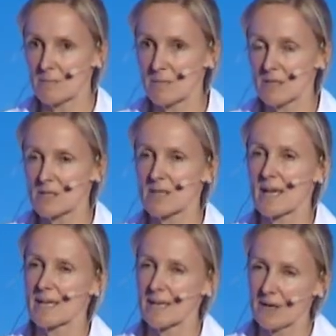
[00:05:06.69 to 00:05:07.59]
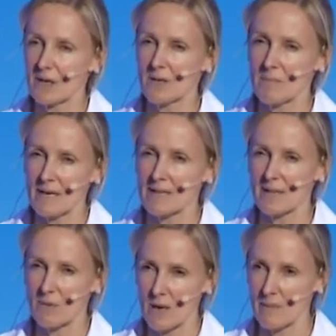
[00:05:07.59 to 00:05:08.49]
because they cannot make
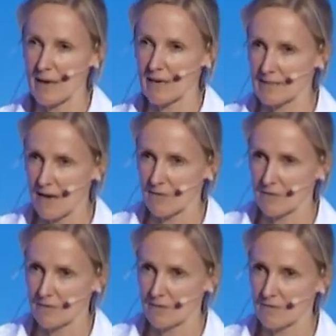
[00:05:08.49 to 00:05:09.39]
their way back down.